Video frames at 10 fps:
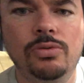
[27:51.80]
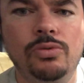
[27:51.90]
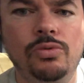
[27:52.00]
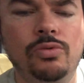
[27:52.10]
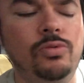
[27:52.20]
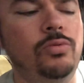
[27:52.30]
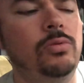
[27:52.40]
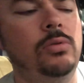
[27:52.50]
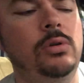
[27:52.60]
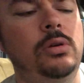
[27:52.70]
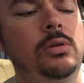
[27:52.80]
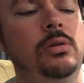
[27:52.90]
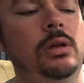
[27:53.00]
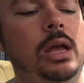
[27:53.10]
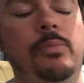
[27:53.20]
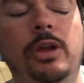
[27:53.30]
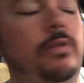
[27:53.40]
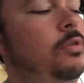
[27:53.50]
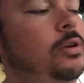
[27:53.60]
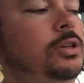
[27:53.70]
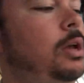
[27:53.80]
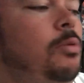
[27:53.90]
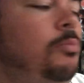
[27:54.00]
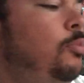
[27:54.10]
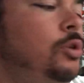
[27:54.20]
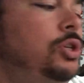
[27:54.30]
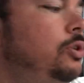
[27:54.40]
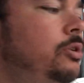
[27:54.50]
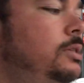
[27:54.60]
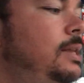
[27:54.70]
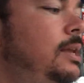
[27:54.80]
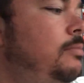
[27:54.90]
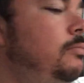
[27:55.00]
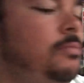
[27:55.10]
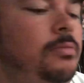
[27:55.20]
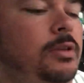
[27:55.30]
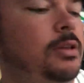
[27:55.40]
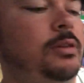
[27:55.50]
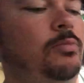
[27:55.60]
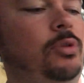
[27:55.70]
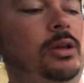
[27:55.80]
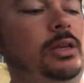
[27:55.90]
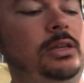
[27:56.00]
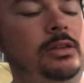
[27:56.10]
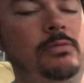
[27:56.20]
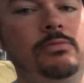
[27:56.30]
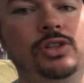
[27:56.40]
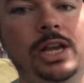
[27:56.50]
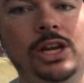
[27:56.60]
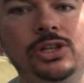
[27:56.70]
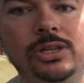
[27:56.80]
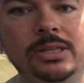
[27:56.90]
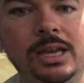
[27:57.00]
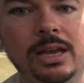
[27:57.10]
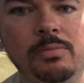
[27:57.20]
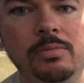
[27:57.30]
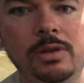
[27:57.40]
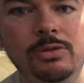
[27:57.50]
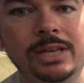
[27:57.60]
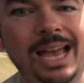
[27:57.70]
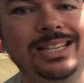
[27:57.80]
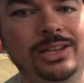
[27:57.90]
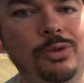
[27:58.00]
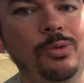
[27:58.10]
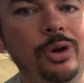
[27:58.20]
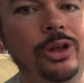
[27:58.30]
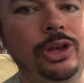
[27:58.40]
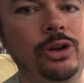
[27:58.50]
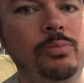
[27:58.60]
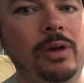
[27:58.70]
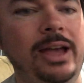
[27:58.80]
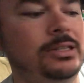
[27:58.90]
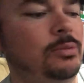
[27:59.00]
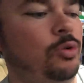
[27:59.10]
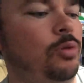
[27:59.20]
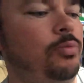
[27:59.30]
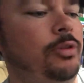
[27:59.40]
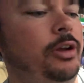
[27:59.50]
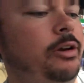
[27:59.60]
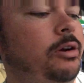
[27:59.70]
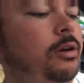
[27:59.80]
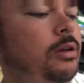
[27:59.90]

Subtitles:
who I'm not even I'll butcher his name, but he changed his name. He was actually a really good basketball player.